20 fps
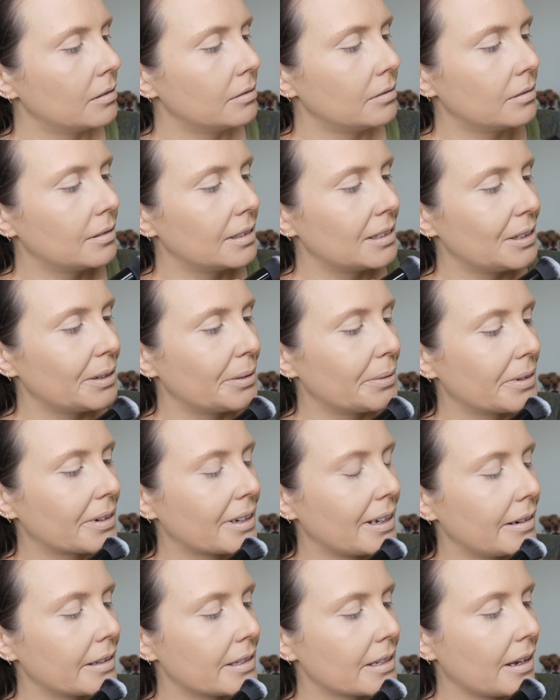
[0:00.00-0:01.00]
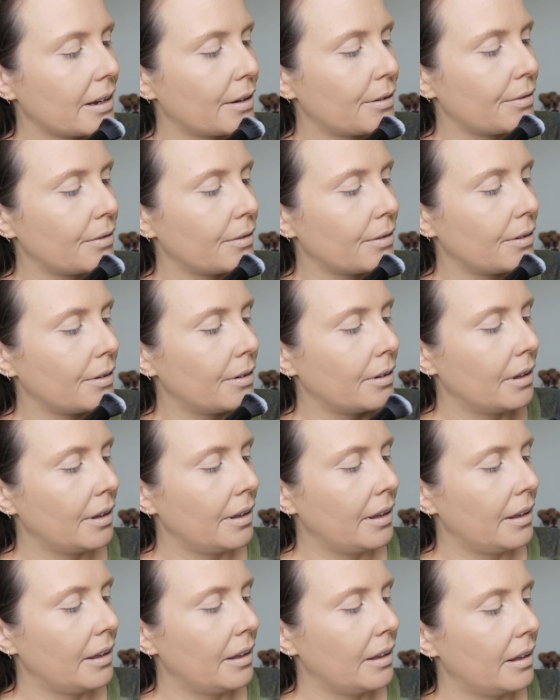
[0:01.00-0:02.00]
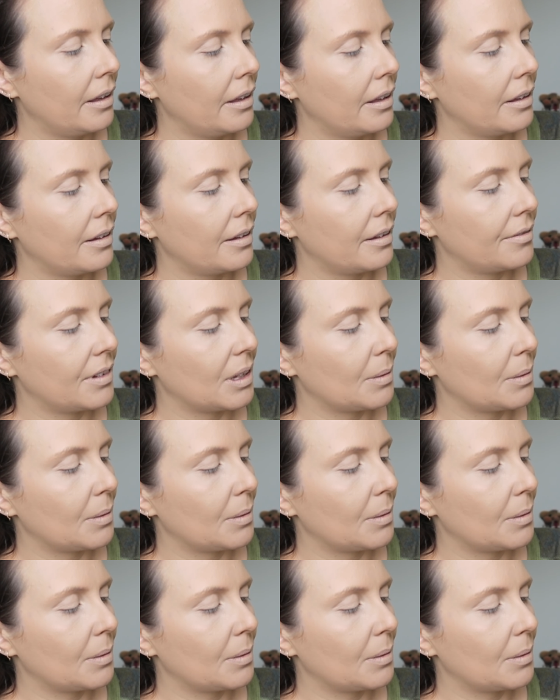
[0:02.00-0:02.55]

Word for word: oh I don't know what colour to go for I